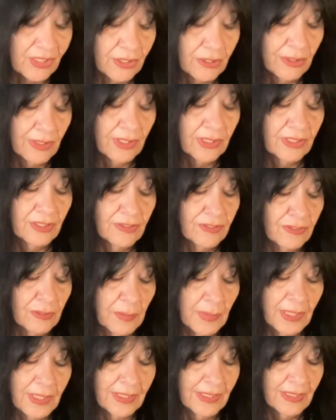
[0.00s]
to learn
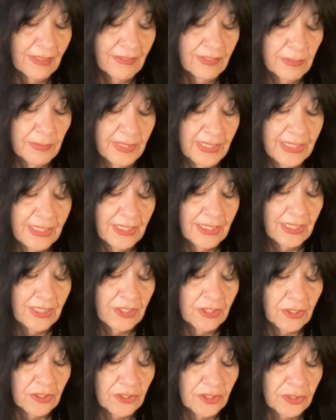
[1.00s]
from all of the many
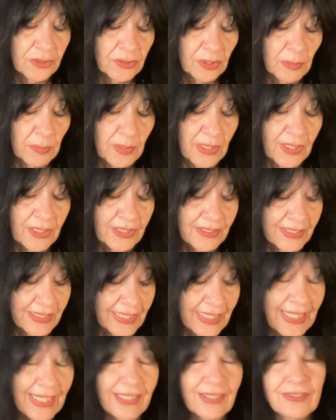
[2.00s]
teachers who are part of the
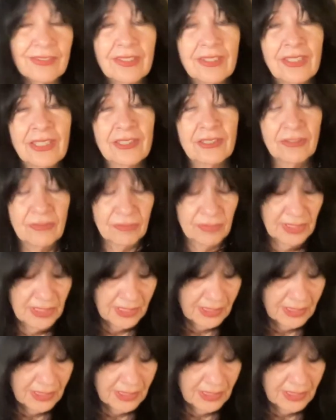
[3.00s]
catalog of